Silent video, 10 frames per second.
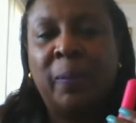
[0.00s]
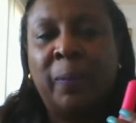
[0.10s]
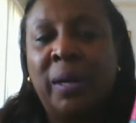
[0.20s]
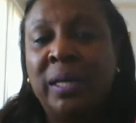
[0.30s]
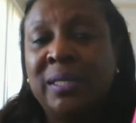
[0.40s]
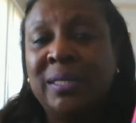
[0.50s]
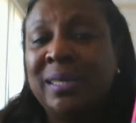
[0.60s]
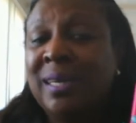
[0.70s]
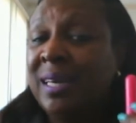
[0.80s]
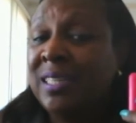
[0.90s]
But
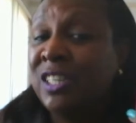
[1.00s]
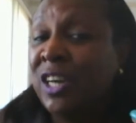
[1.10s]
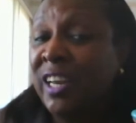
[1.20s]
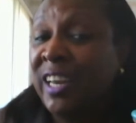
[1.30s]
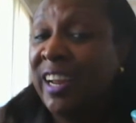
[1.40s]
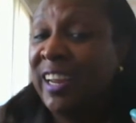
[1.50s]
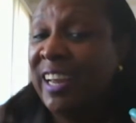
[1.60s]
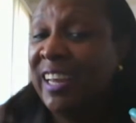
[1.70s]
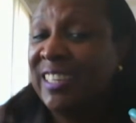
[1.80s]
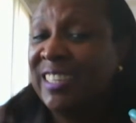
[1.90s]
it's not here
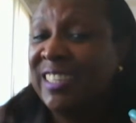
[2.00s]
yet.